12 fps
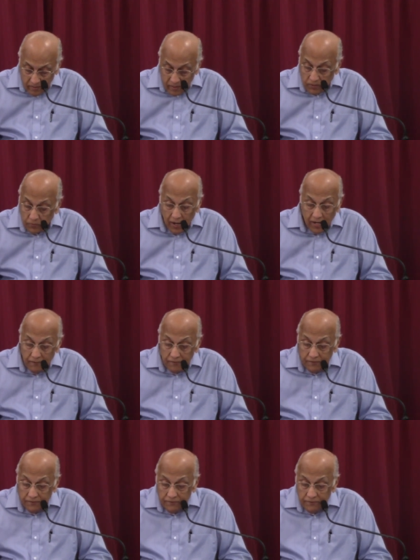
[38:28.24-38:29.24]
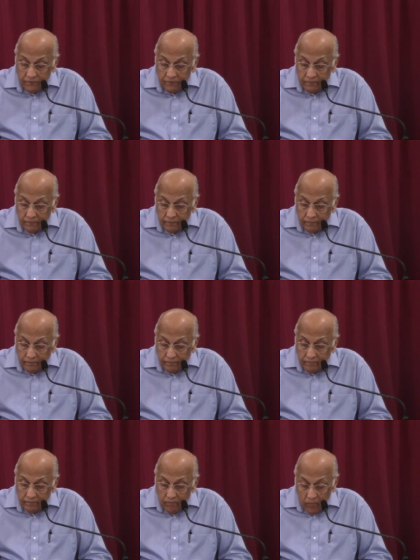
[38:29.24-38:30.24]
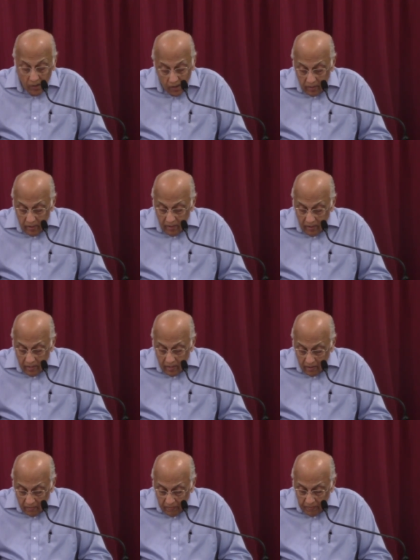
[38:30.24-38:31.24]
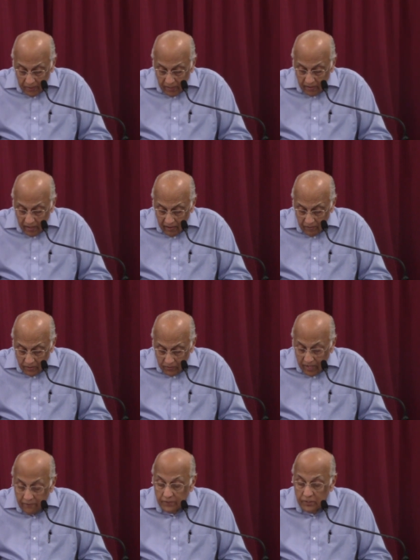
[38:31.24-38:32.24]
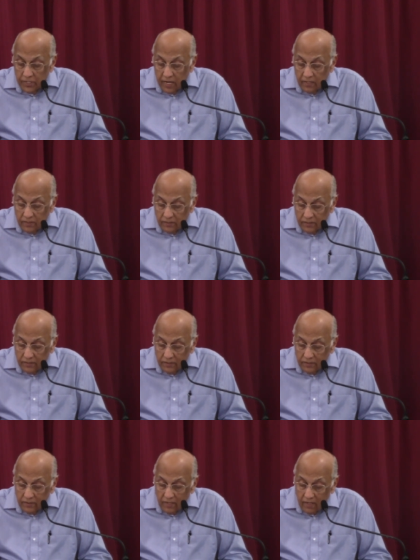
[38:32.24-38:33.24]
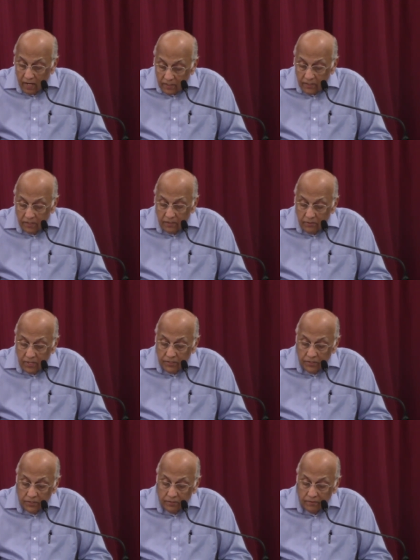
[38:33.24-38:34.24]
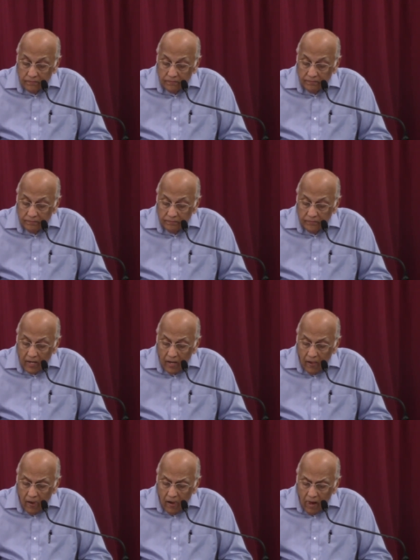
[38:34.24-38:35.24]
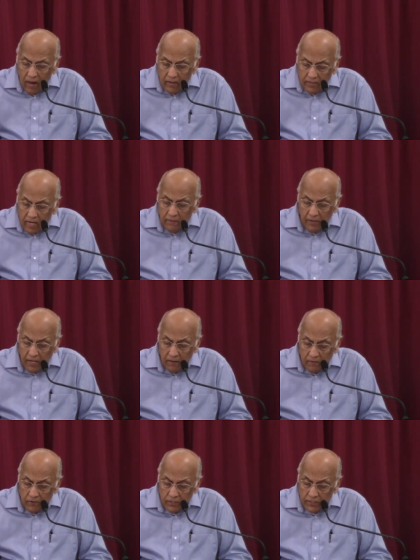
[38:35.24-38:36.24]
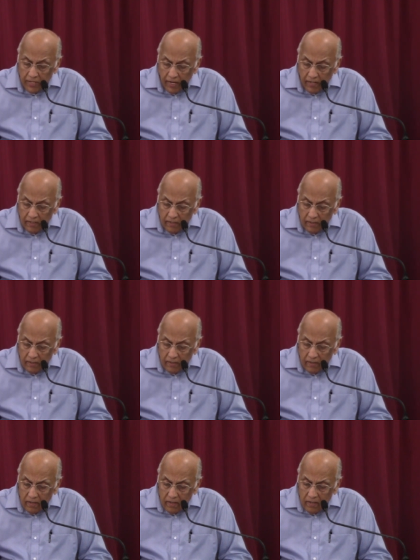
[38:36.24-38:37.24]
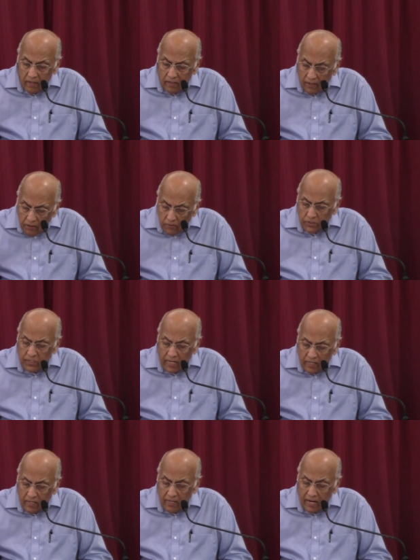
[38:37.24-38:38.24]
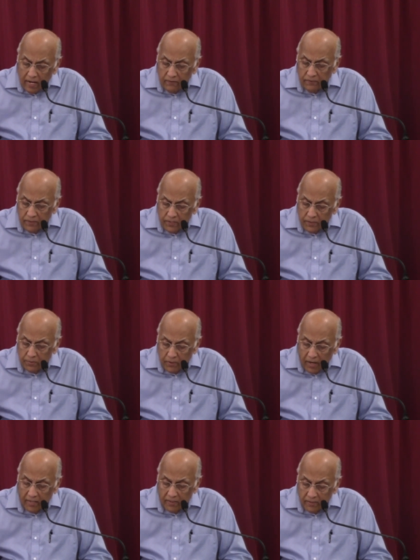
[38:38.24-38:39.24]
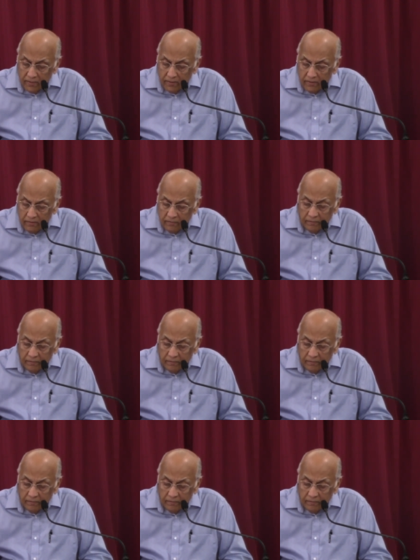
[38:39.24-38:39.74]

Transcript: and his wife, God, uh, Peter gave his wife a chance and asked her the question Tell me, verse 8, did you sell the land for this price?